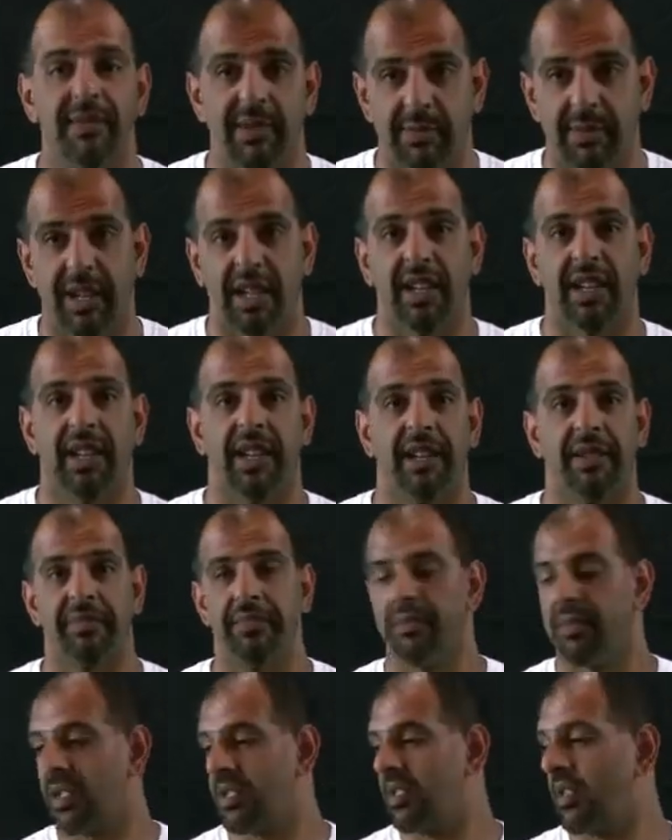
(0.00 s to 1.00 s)
It's a bad idea.
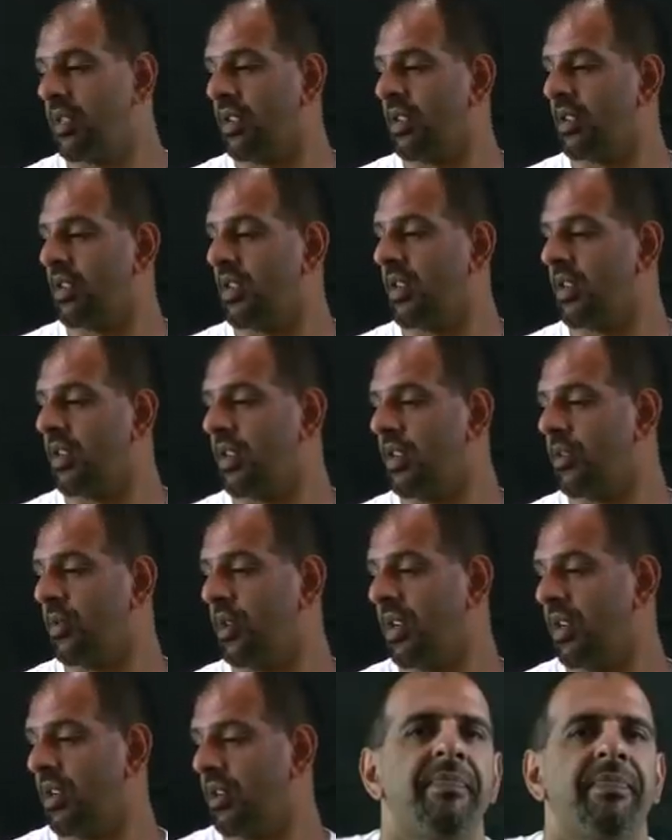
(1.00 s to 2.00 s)
Best idea. All right, here
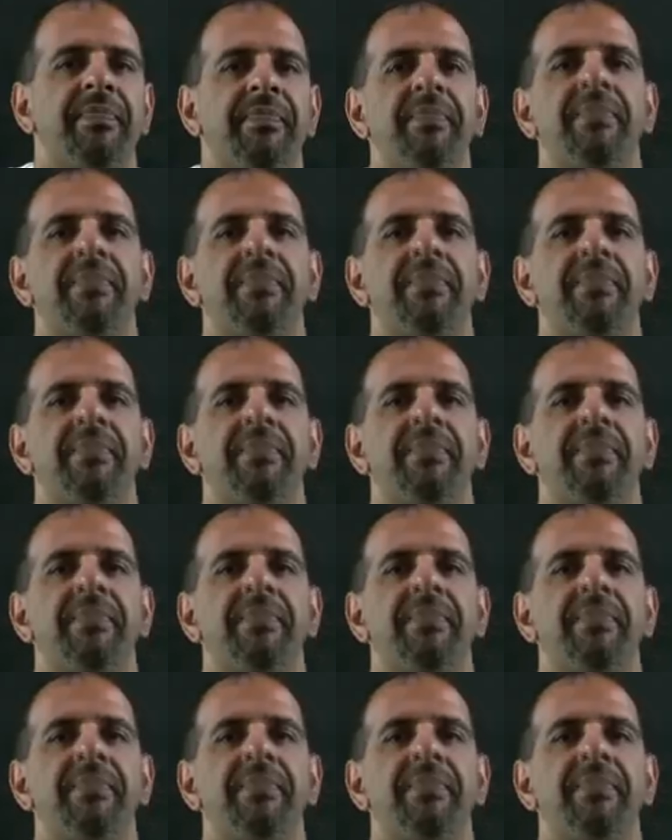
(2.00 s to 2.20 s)
we go.